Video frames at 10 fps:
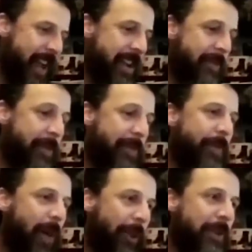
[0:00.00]
never
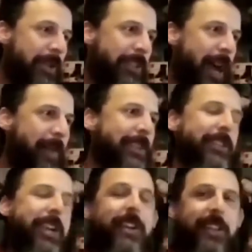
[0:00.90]
followed Tom and
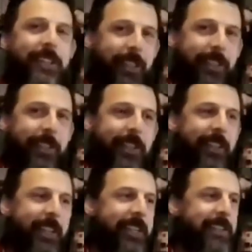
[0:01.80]
Jerry's
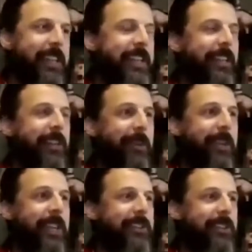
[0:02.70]
diligently as I did
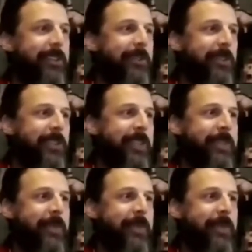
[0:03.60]
Looney Tunes.